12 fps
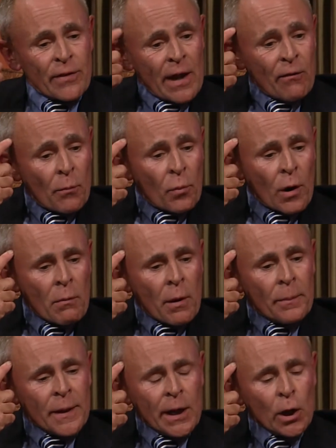they have a problem
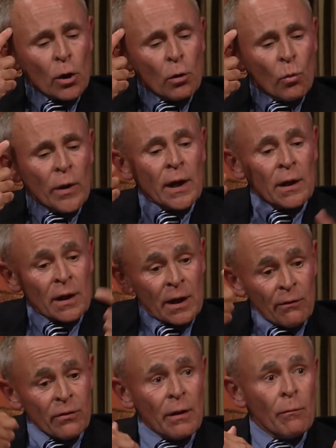up here, we can
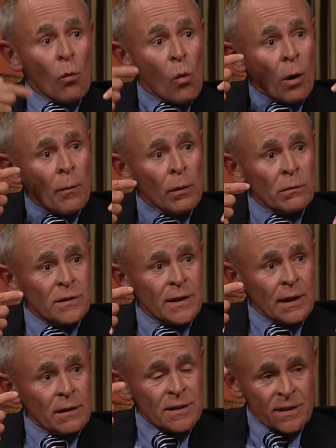give them hormones
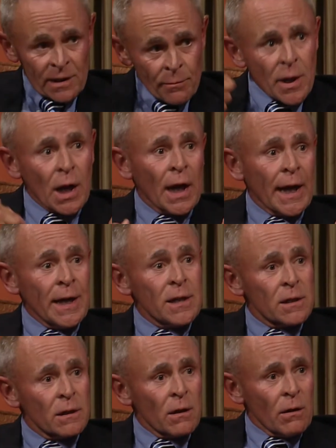that simulate